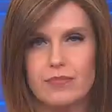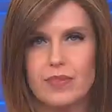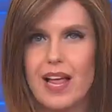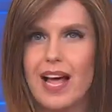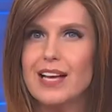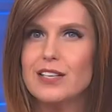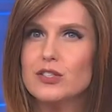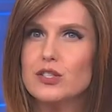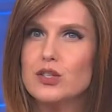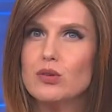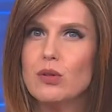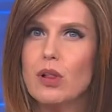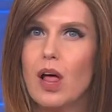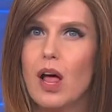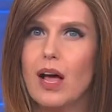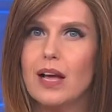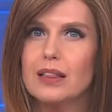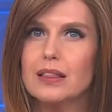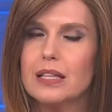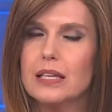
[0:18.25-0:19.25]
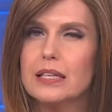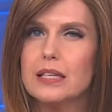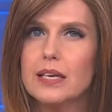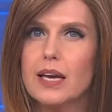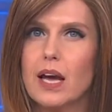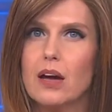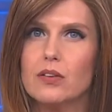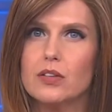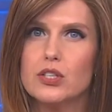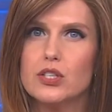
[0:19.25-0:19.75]
Last July, Lynn
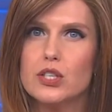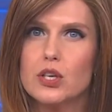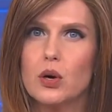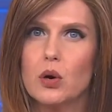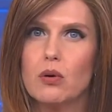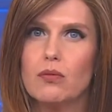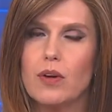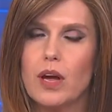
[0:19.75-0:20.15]
County Sheriff